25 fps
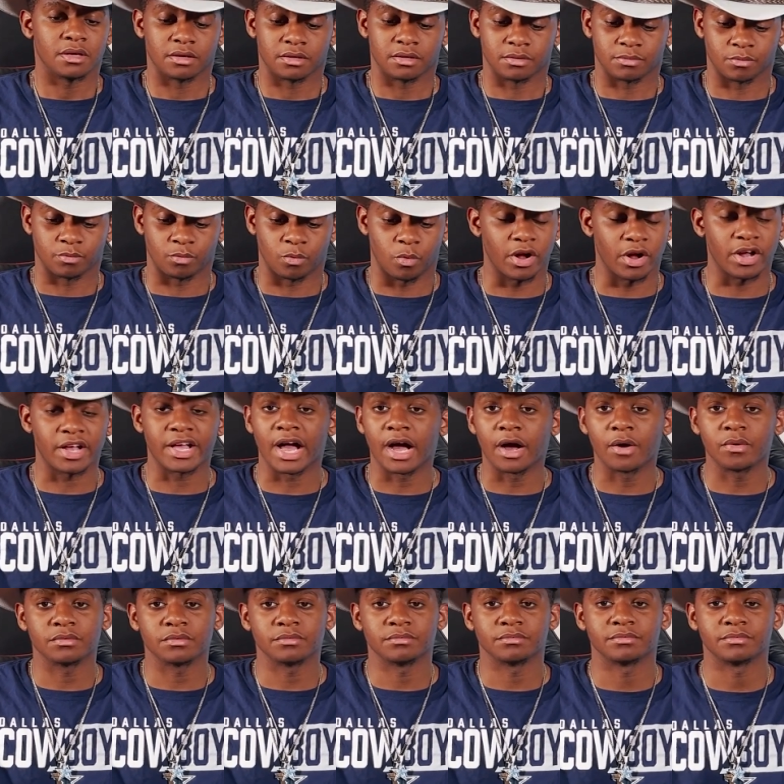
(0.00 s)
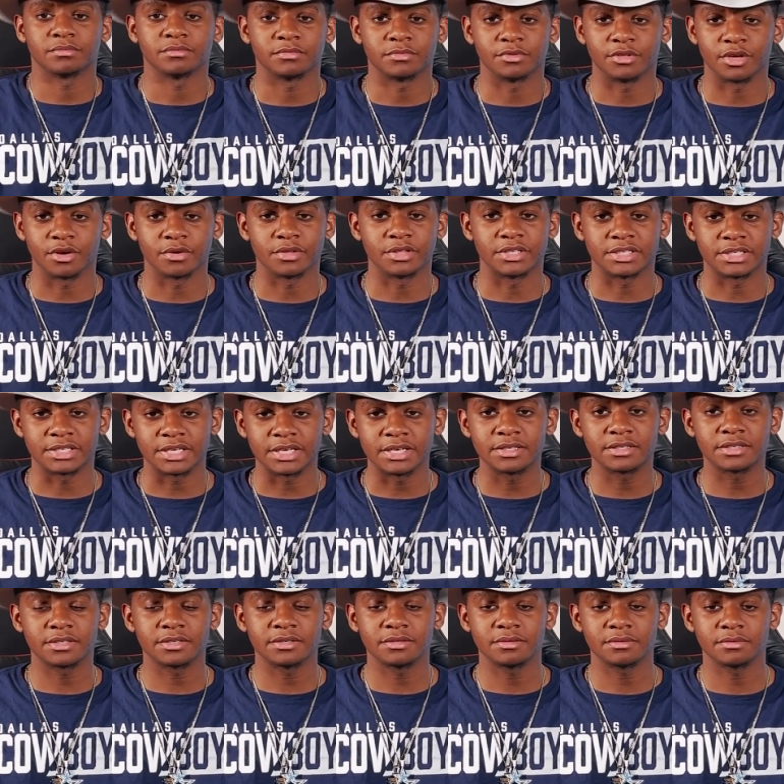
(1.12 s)
work out during the
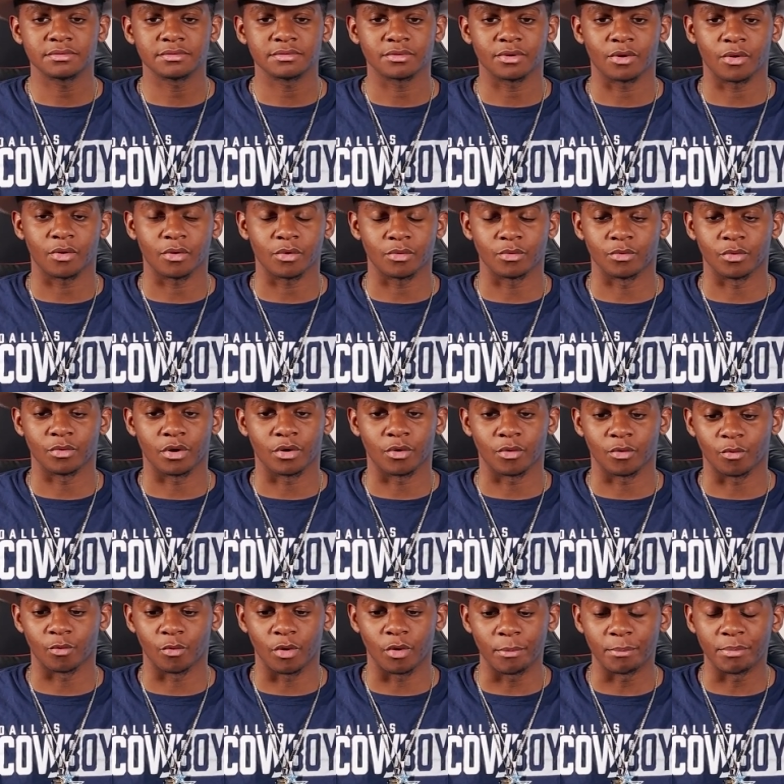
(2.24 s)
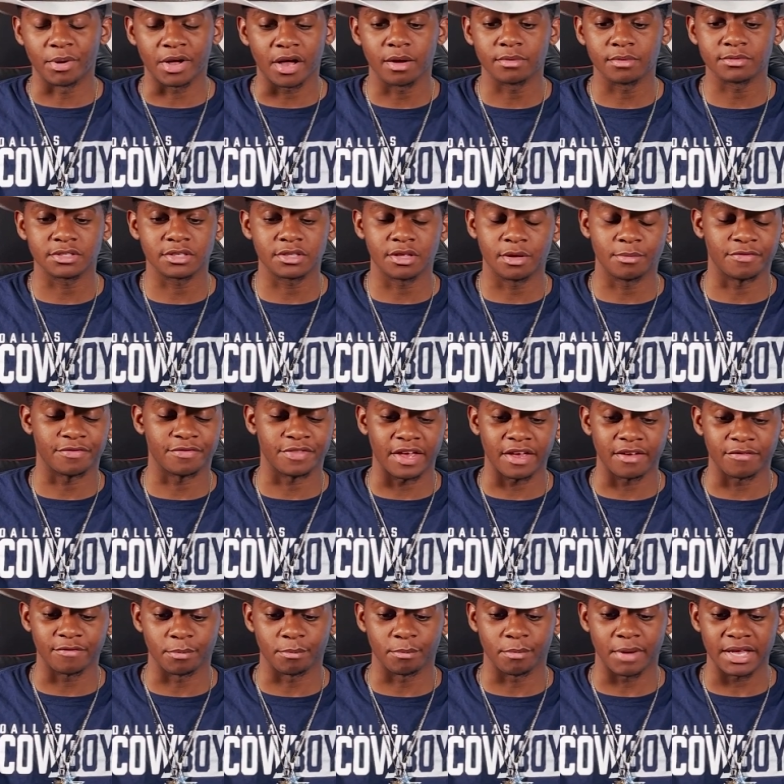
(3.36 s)
season, or what becomes of them if they
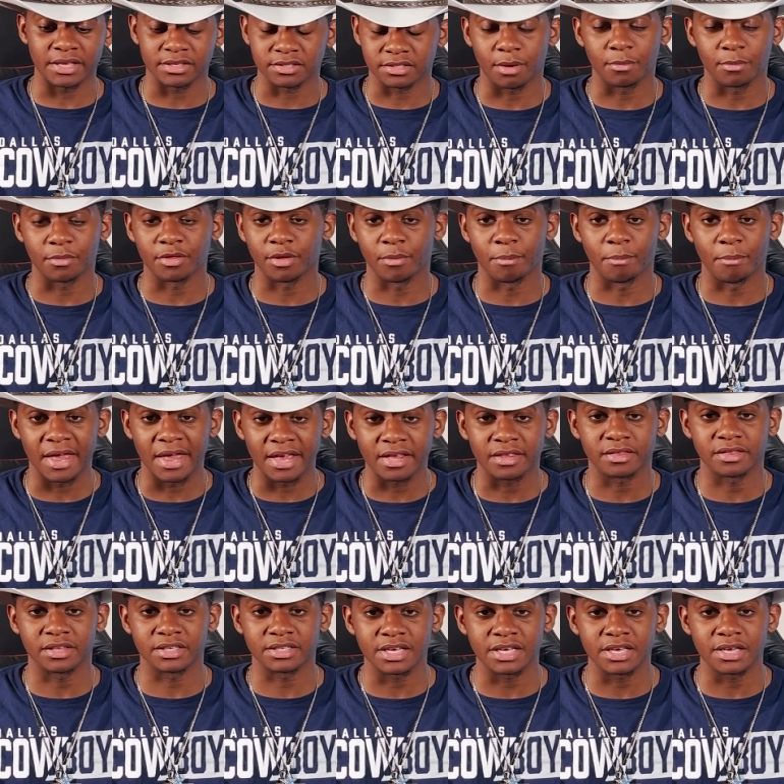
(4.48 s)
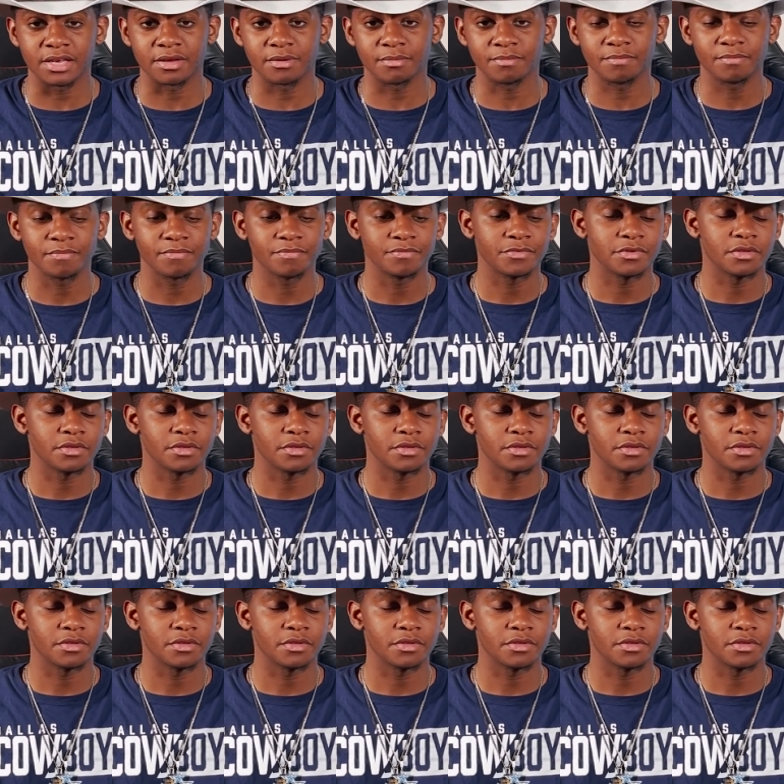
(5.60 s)
even make the team.